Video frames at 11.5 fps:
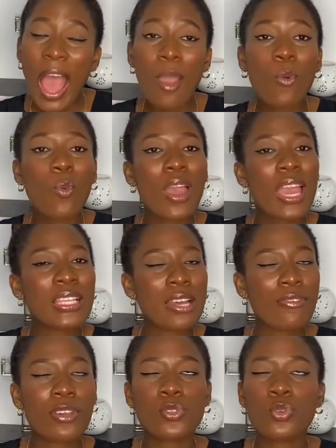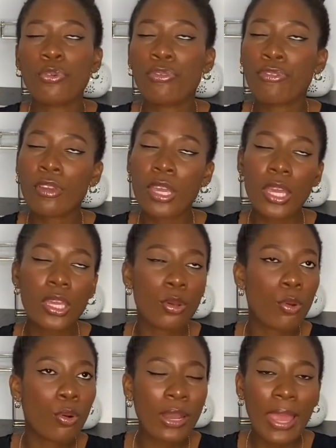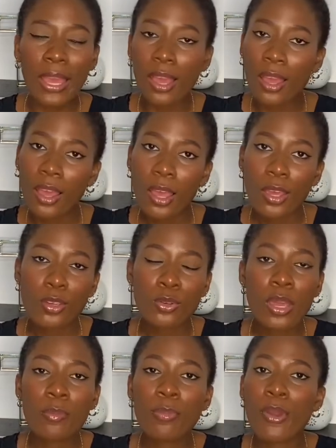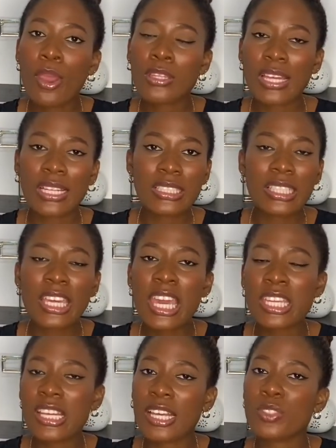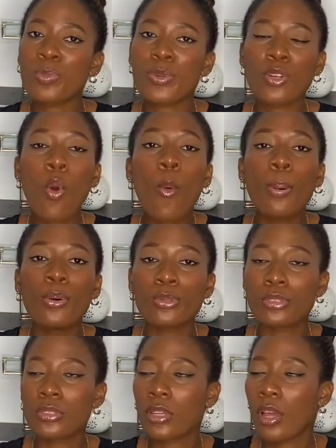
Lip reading: I went, I felt so free, you know, like, you know, a bird that the cage has been opened.